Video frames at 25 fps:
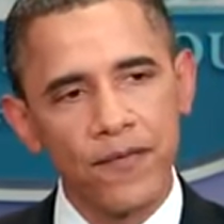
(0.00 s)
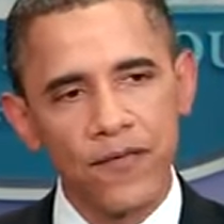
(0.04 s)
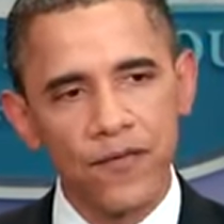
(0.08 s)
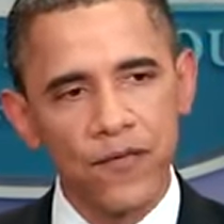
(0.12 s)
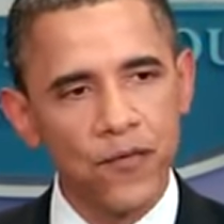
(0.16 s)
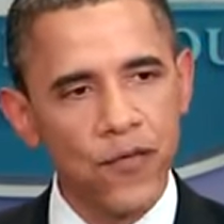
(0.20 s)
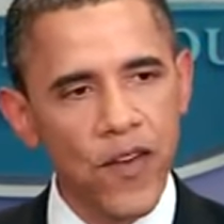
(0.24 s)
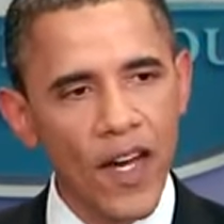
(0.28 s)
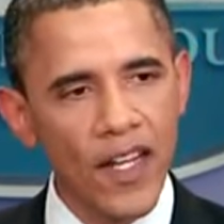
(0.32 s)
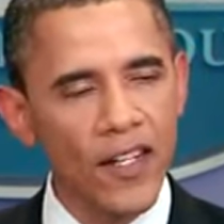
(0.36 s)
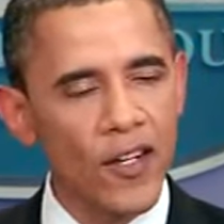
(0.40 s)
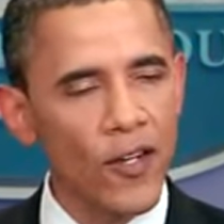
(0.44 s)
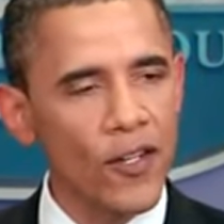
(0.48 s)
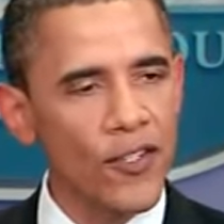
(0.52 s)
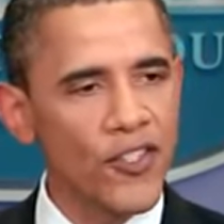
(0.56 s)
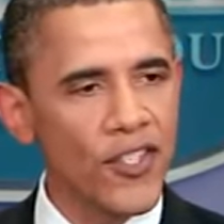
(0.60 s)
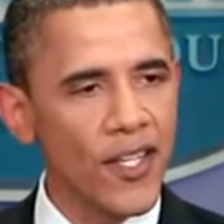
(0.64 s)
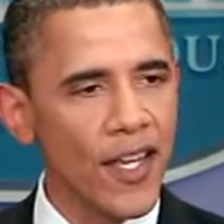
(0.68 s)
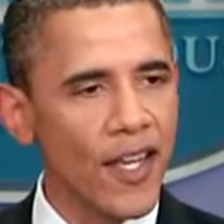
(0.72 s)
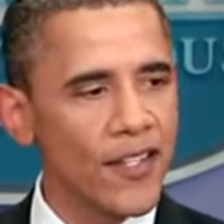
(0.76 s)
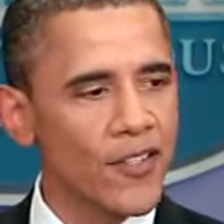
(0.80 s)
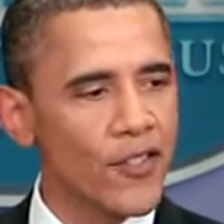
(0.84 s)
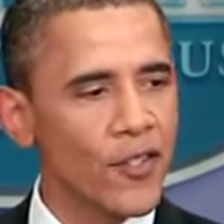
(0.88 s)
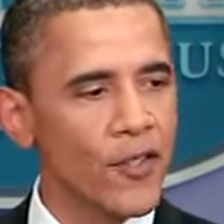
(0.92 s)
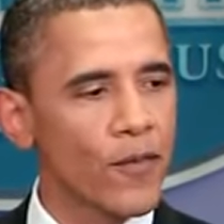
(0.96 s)
funder
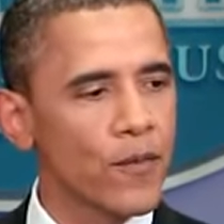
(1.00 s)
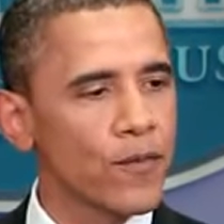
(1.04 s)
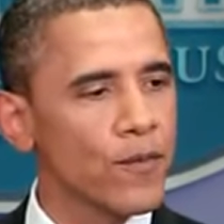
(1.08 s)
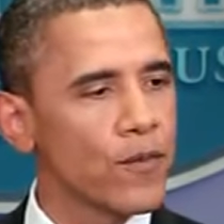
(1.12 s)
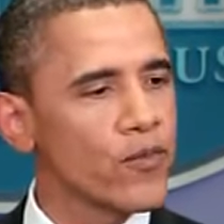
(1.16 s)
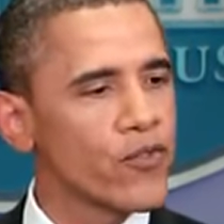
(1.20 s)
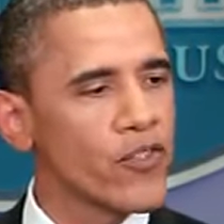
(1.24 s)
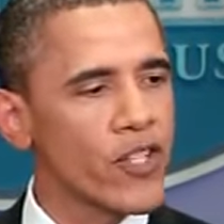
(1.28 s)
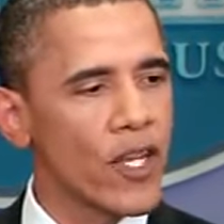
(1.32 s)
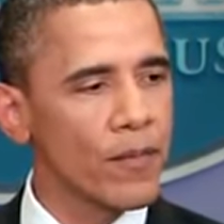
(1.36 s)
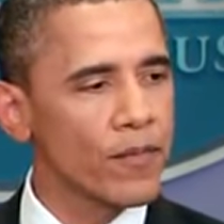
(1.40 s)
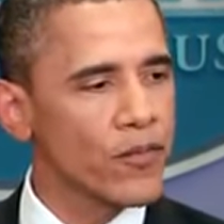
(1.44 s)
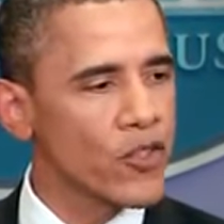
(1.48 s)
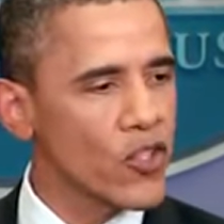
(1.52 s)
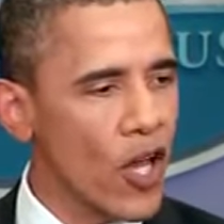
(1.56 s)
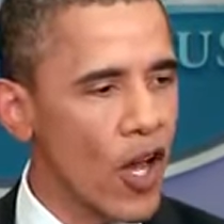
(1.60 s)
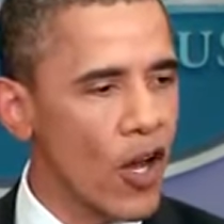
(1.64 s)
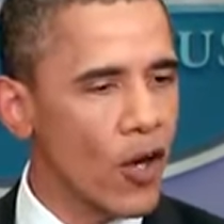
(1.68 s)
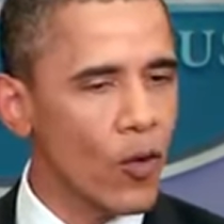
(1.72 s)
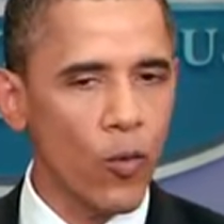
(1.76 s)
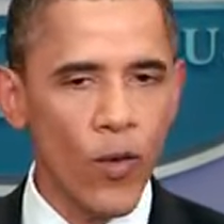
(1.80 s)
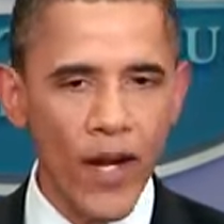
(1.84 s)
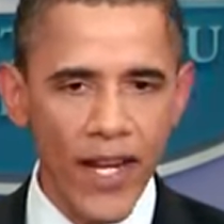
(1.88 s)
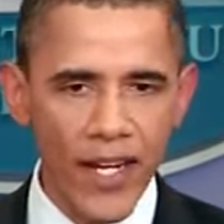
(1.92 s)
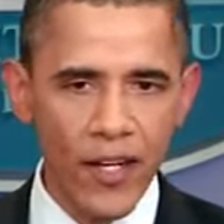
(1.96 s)
says or some talk
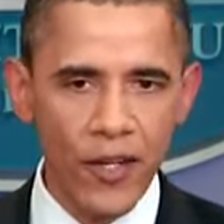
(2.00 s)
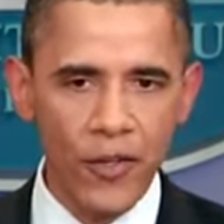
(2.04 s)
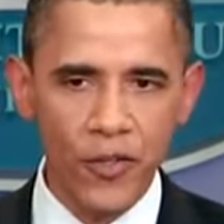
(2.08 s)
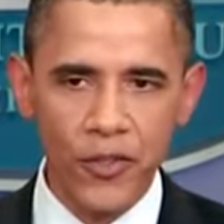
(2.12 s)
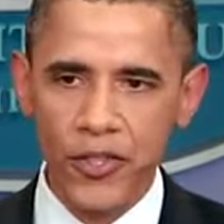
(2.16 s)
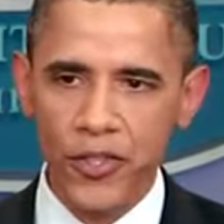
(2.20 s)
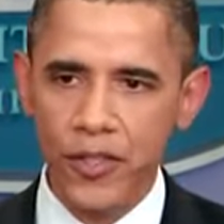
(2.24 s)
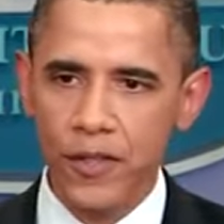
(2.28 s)
radio